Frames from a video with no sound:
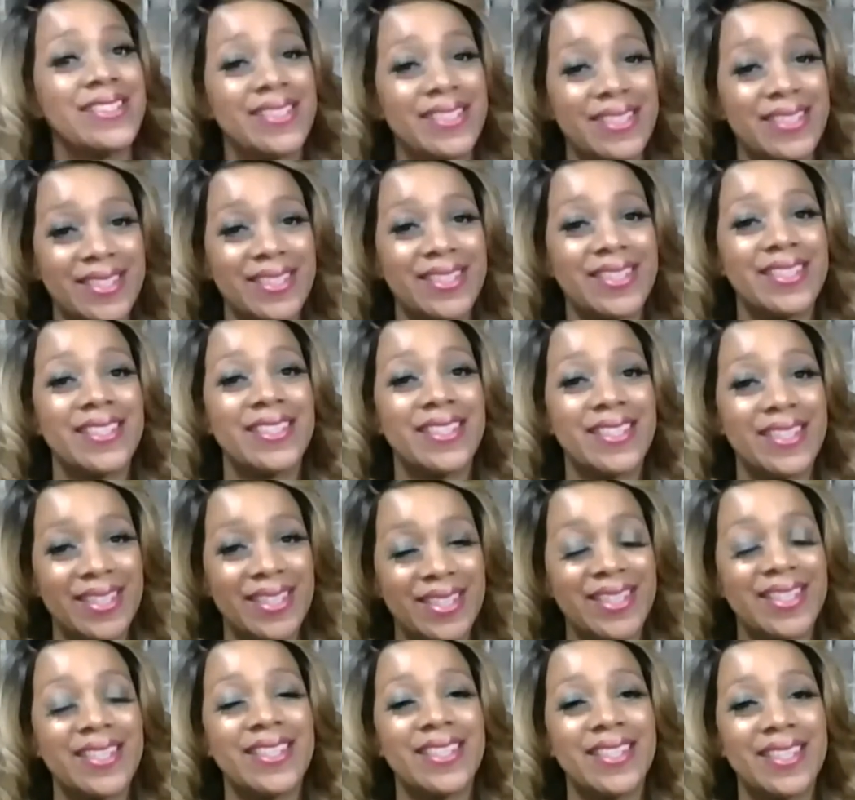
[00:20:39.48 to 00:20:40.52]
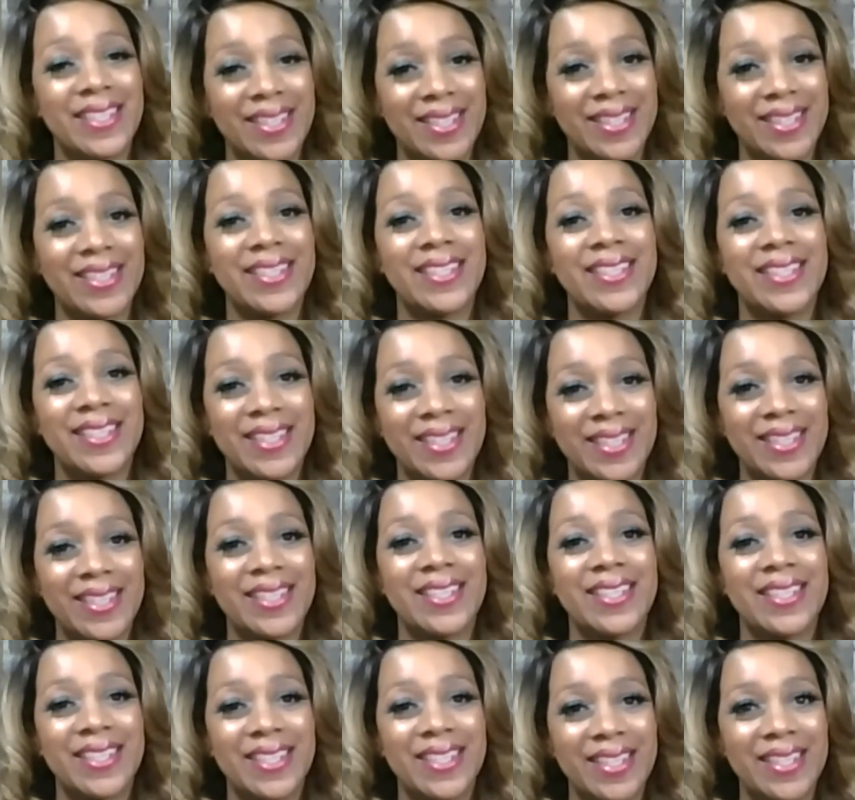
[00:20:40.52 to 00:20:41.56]
my first recognition
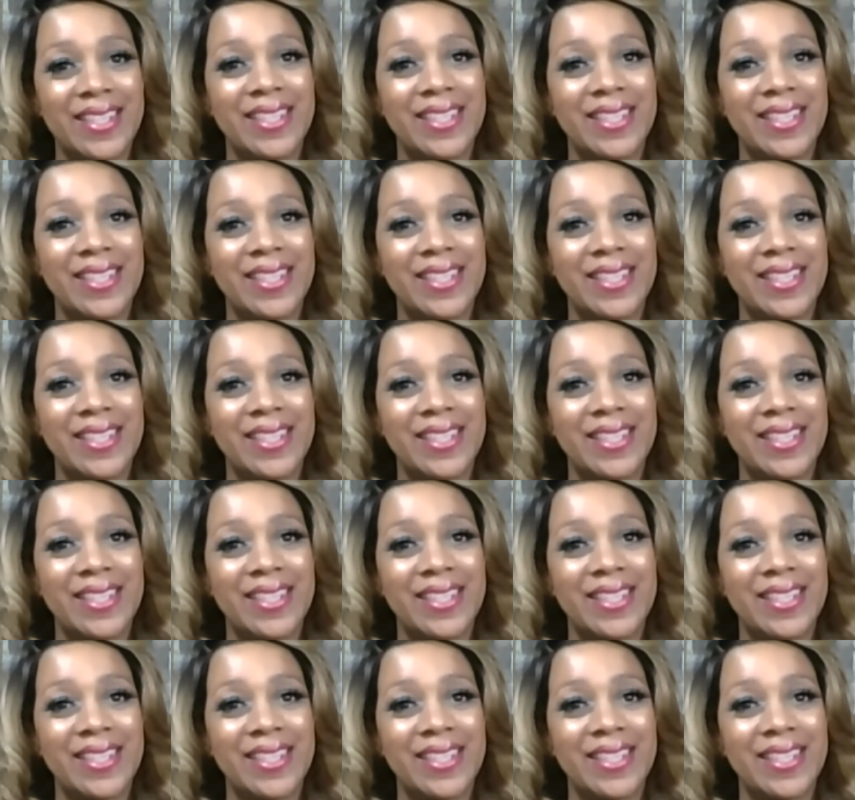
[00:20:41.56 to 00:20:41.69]
came